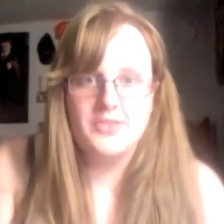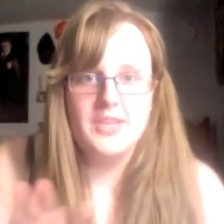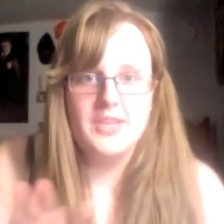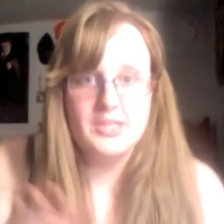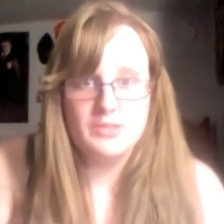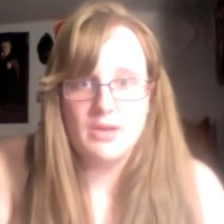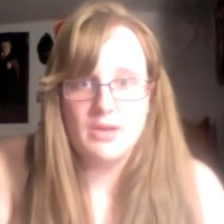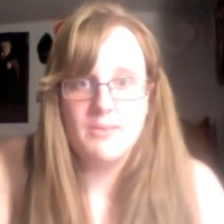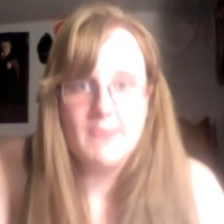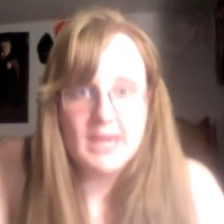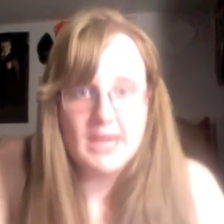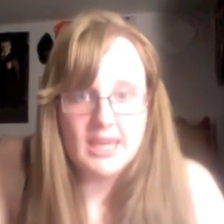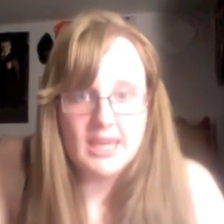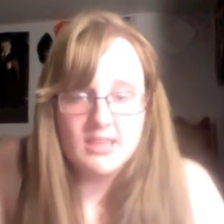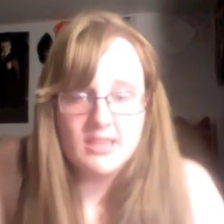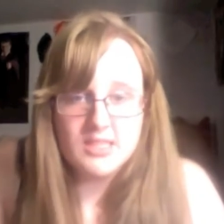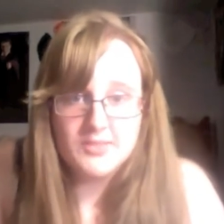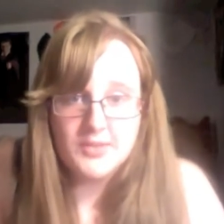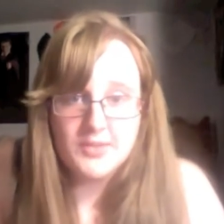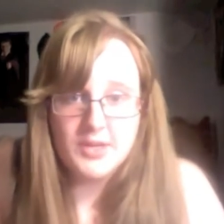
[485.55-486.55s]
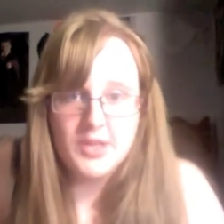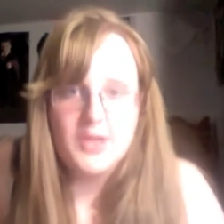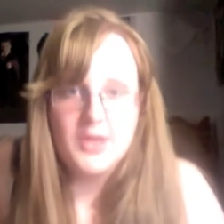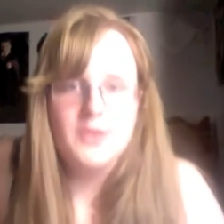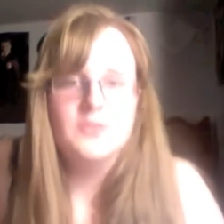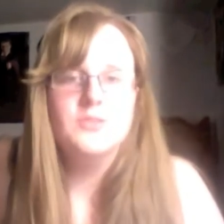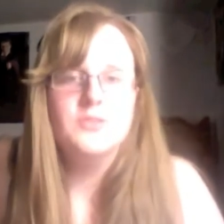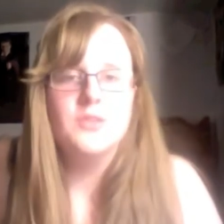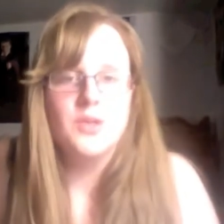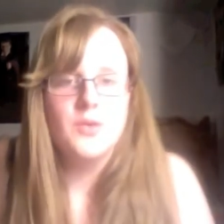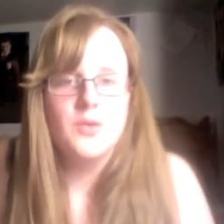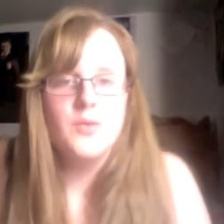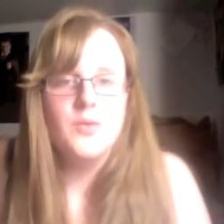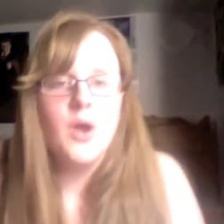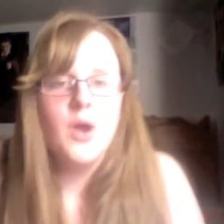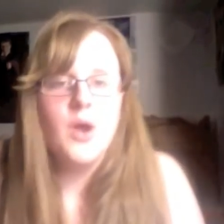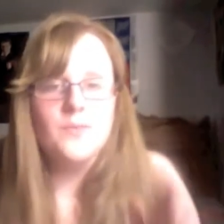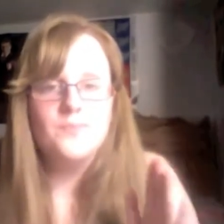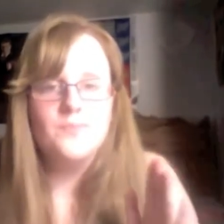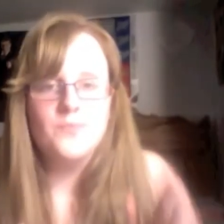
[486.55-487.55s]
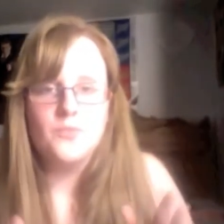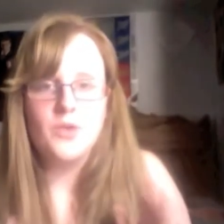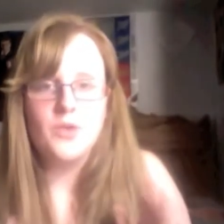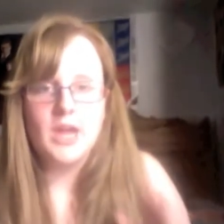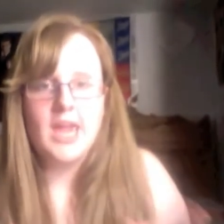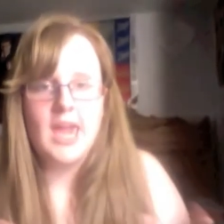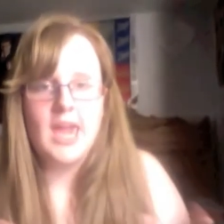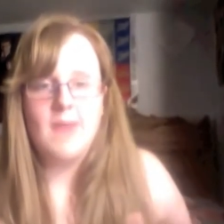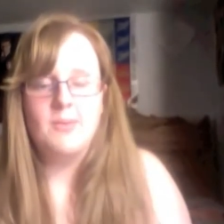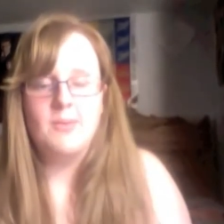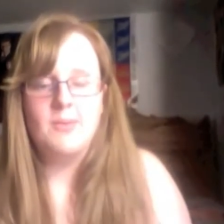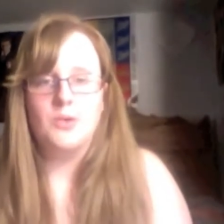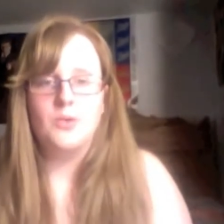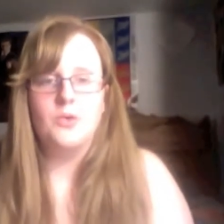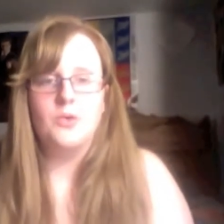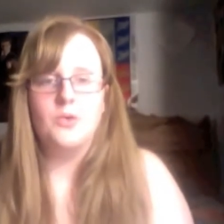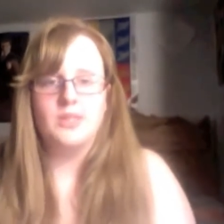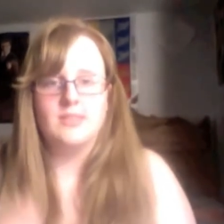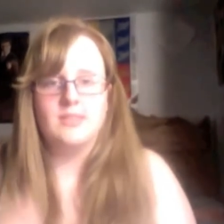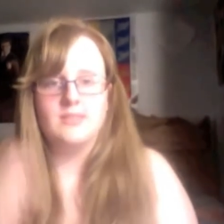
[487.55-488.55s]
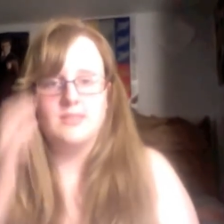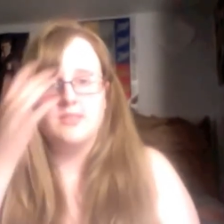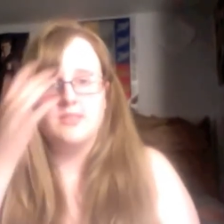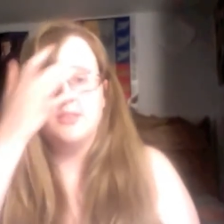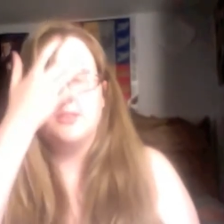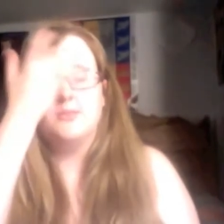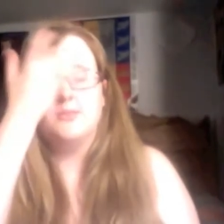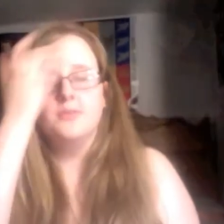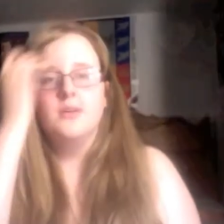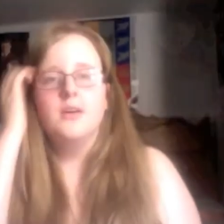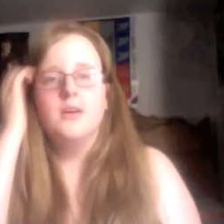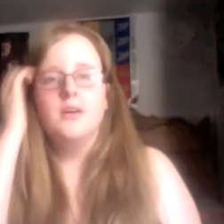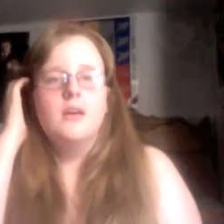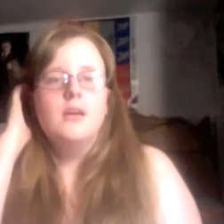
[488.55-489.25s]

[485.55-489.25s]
That's when I'm making this video, so you know where I am in accordance to,